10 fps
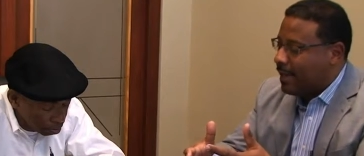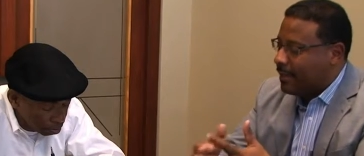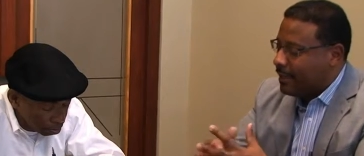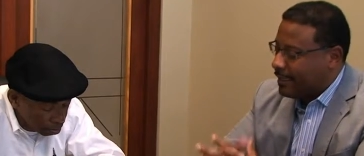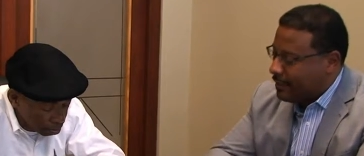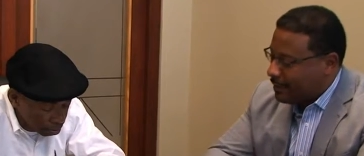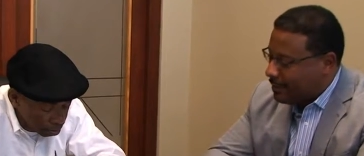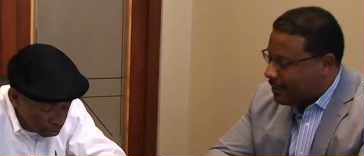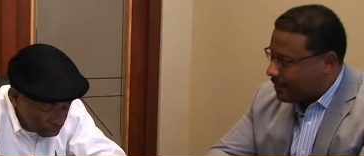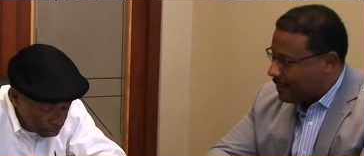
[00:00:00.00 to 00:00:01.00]
Speaker 1: I can get things
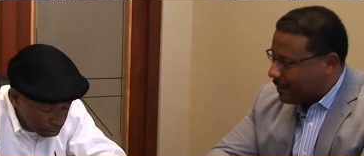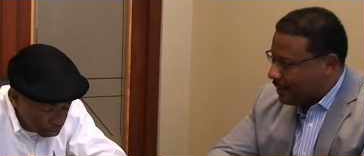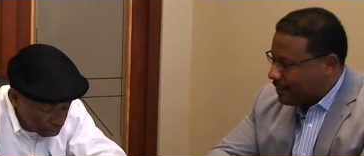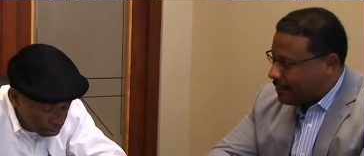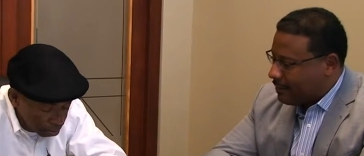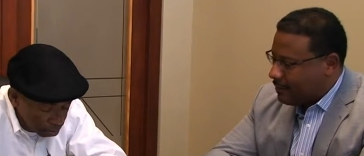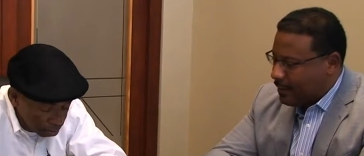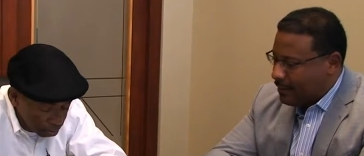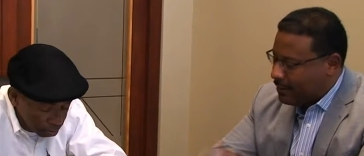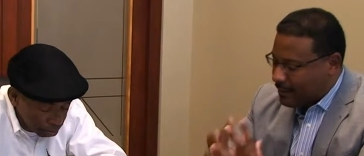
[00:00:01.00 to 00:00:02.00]
done in Tallahassee. It's,
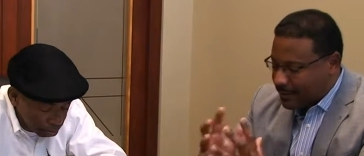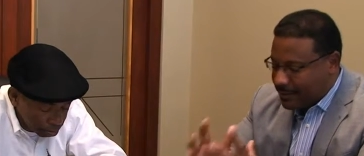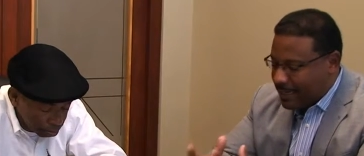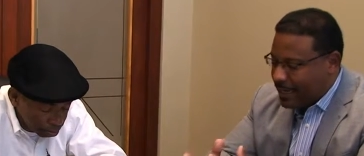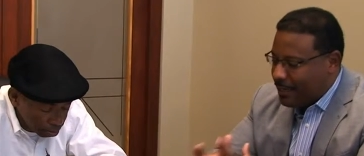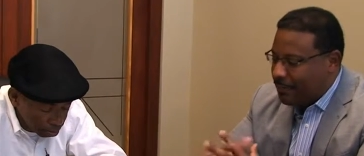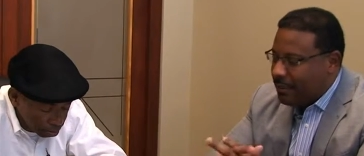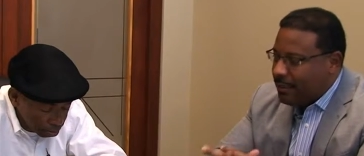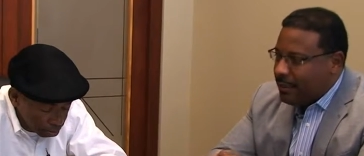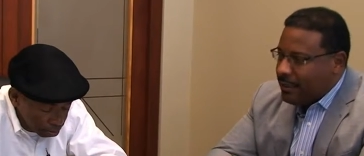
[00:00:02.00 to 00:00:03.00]
it's the same,
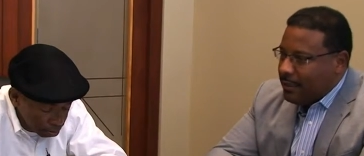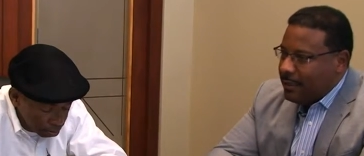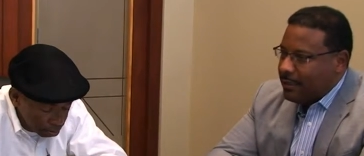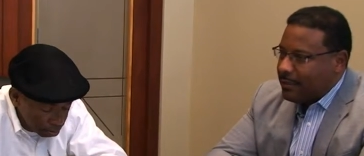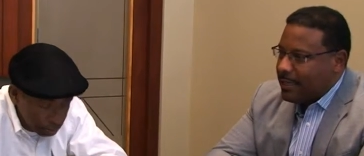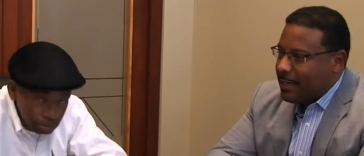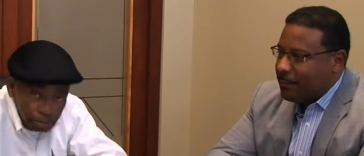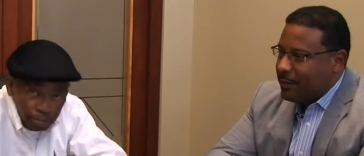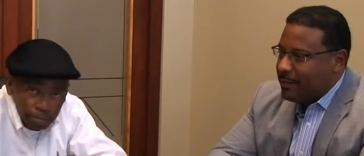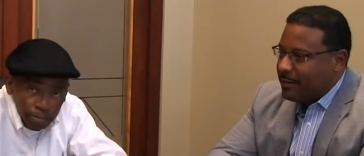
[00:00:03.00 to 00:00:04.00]
uh, the same
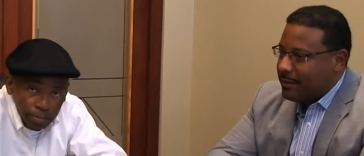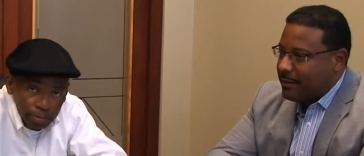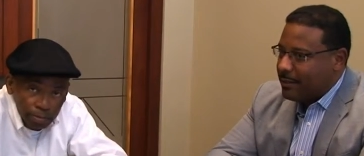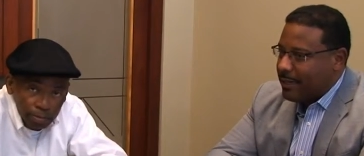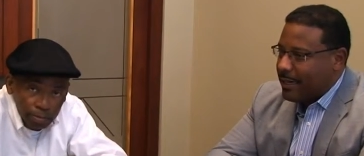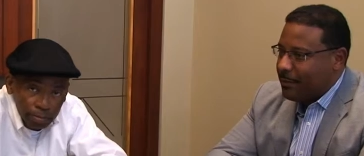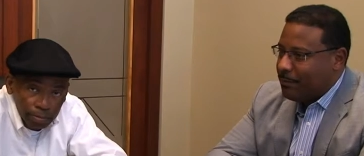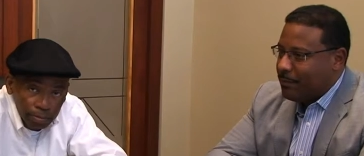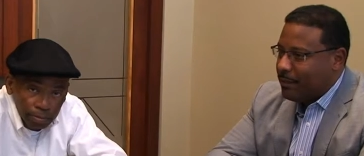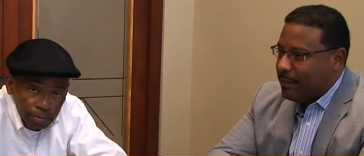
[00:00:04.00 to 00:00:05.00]
reason. It's the
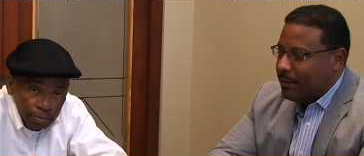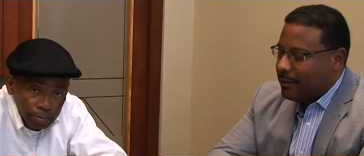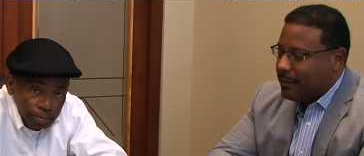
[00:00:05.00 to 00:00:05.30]
same, uh, the